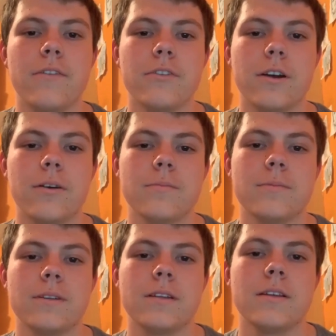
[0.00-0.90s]
ever helped
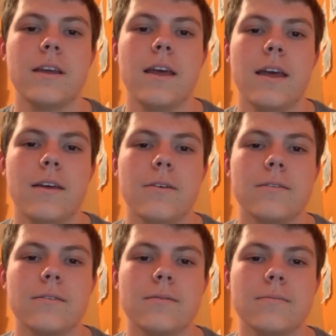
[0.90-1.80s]
me
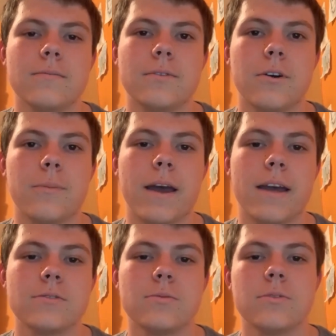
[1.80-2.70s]
throughout my
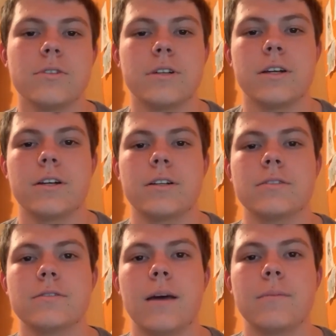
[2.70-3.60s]
high school career.
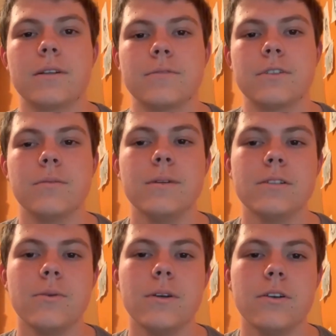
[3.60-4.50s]
I'm going to really miss
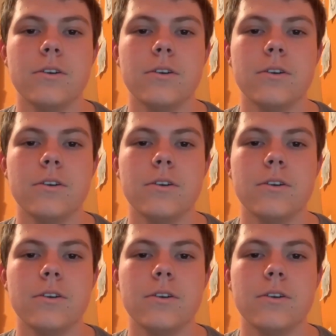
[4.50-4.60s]
going to